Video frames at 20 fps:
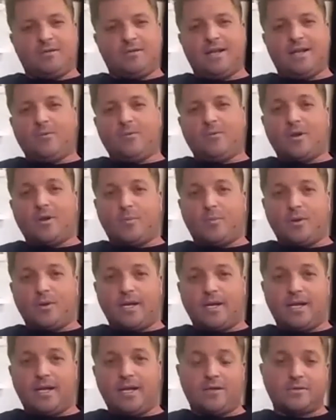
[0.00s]
they didn't want to
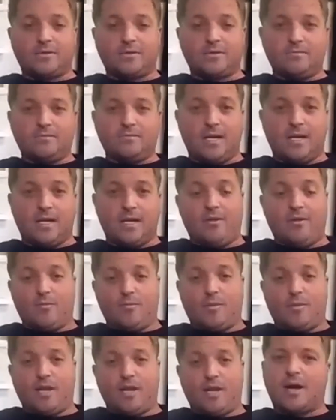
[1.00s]
put any
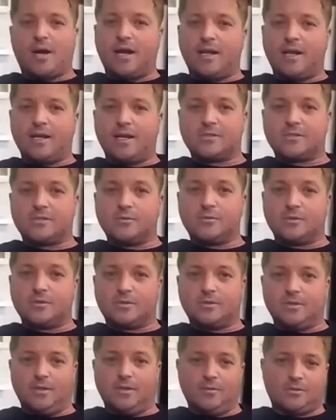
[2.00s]
other money behind it, because it
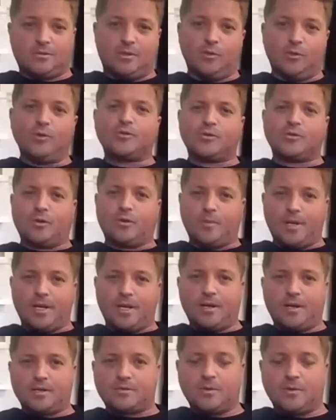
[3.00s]
was a loser, to be
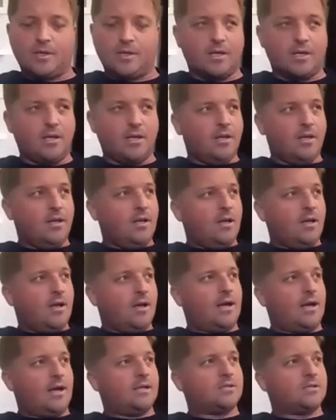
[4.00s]
honest with you.
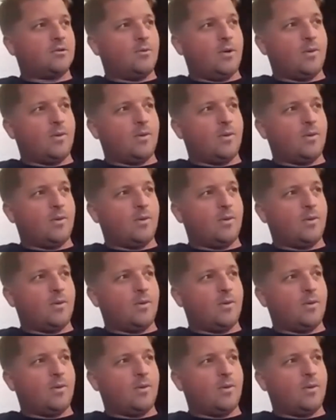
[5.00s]
So